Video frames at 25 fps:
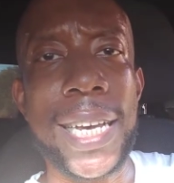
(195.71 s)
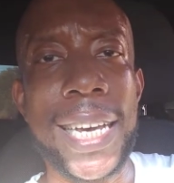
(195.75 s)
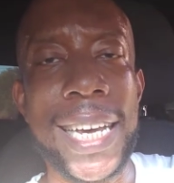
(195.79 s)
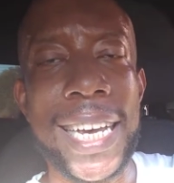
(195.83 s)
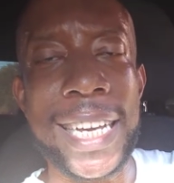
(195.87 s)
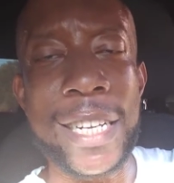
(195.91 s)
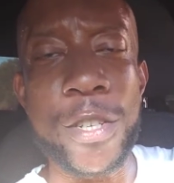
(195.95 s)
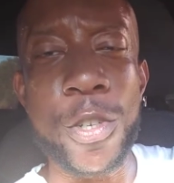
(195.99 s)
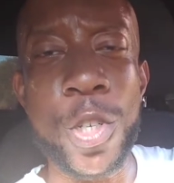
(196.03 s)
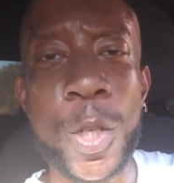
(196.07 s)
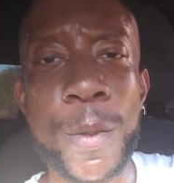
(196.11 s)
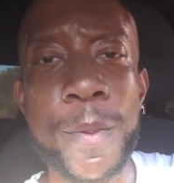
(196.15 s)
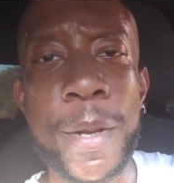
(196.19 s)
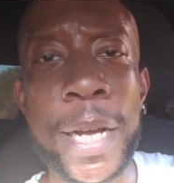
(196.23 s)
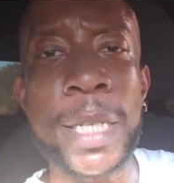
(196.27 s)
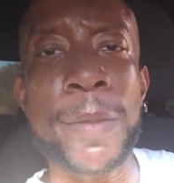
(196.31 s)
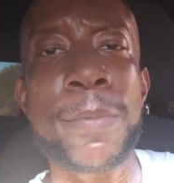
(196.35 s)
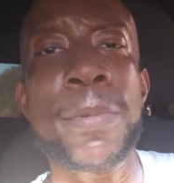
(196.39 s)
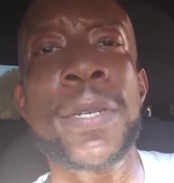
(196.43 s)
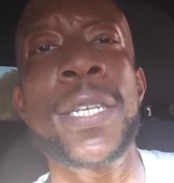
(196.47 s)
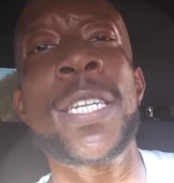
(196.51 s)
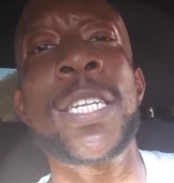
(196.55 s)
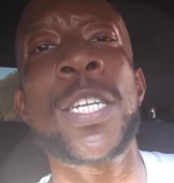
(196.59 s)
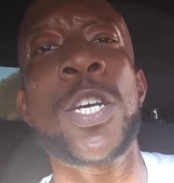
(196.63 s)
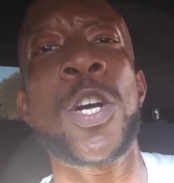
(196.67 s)
His
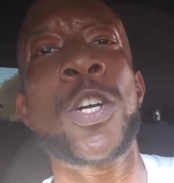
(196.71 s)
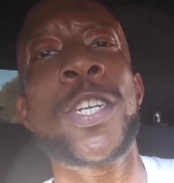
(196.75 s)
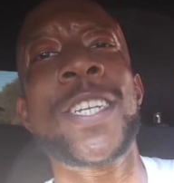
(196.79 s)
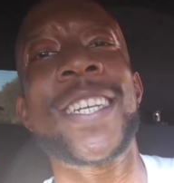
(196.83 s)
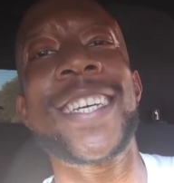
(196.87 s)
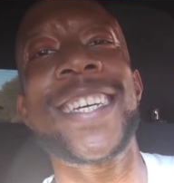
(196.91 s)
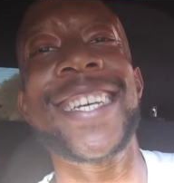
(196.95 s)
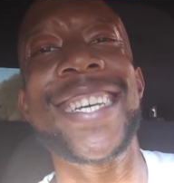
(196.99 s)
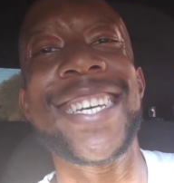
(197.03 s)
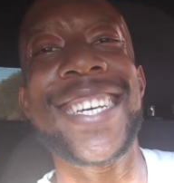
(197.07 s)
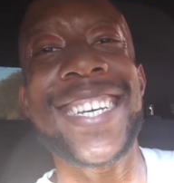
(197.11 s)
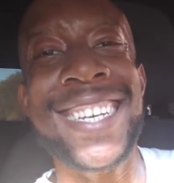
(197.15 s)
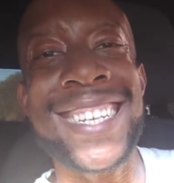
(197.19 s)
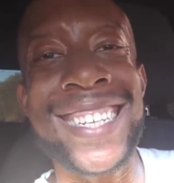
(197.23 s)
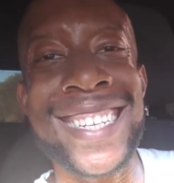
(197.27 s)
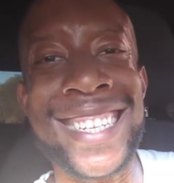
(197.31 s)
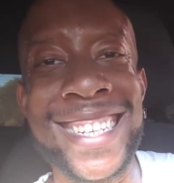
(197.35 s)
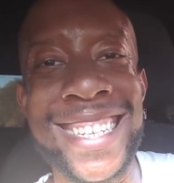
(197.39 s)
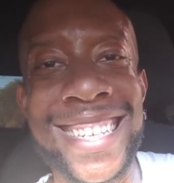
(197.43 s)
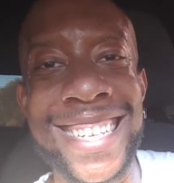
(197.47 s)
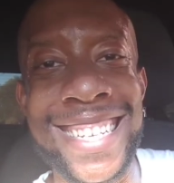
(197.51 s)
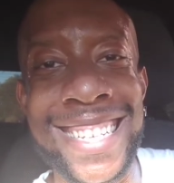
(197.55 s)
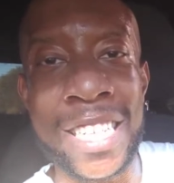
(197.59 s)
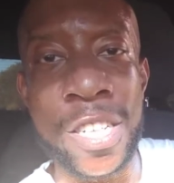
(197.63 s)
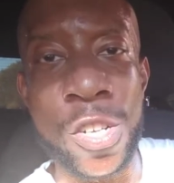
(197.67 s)
responsibility are to his
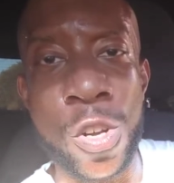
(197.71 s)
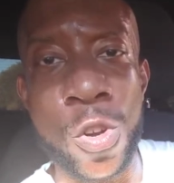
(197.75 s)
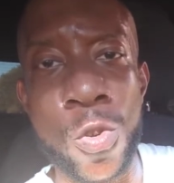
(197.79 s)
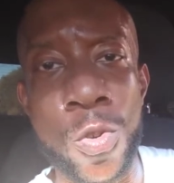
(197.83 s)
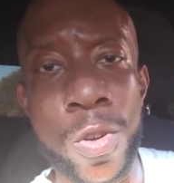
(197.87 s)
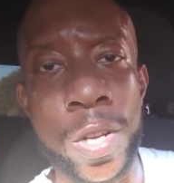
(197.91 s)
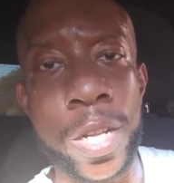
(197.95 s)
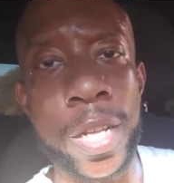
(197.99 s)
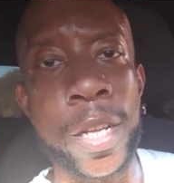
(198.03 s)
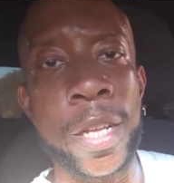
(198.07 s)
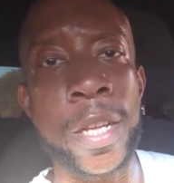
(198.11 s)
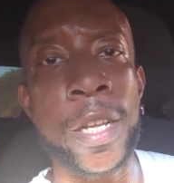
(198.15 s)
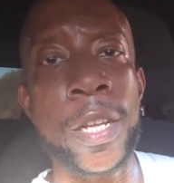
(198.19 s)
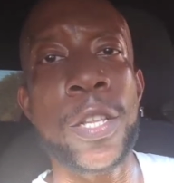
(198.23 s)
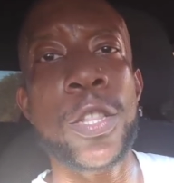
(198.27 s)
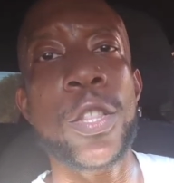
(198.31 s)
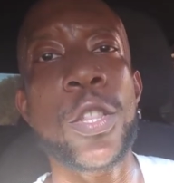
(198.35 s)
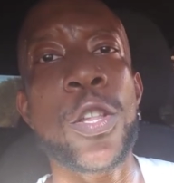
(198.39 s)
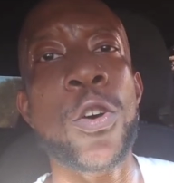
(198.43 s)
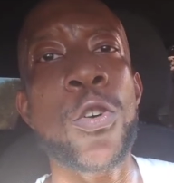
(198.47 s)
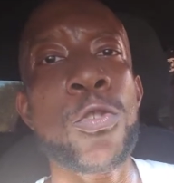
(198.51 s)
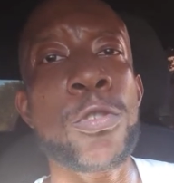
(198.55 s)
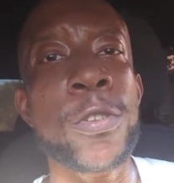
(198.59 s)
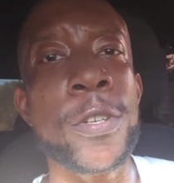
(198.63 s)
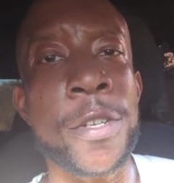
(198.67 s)
kids only.
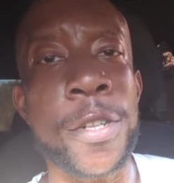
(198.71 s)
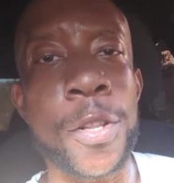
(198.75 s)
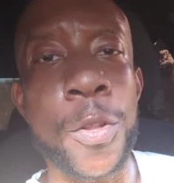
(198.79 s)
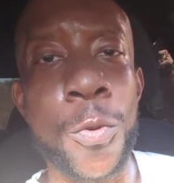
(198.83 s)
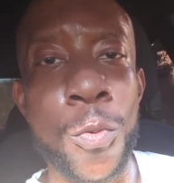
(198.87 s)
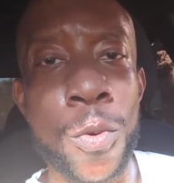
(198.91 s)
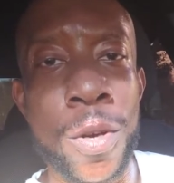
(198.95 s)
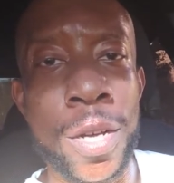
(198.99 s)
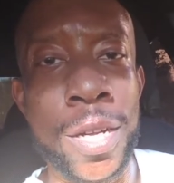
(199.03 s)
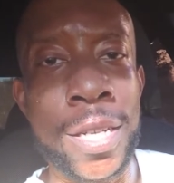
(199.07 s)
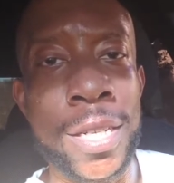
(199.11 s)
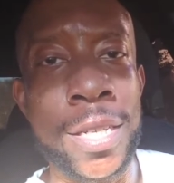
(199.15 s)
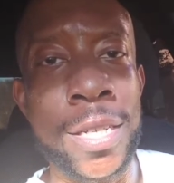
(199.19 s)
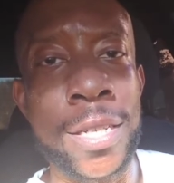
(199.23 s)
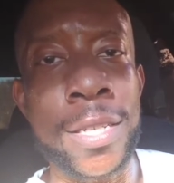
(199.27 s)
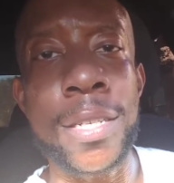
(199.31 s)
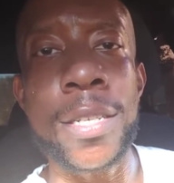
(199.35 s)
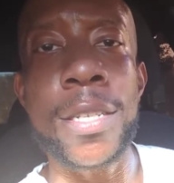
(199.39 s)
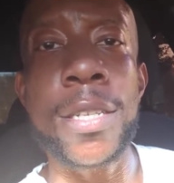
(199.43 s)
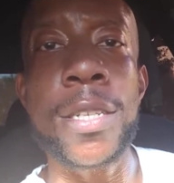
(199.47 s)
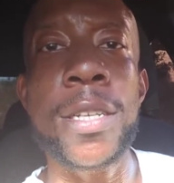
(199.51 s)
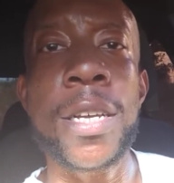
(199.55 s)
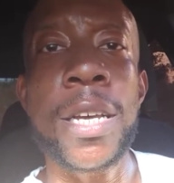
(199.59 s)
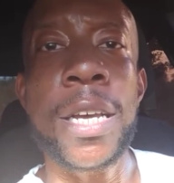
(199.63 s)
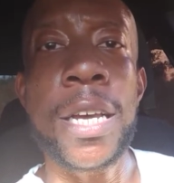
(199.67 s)
Those are the
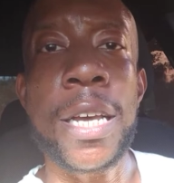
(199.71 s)
ones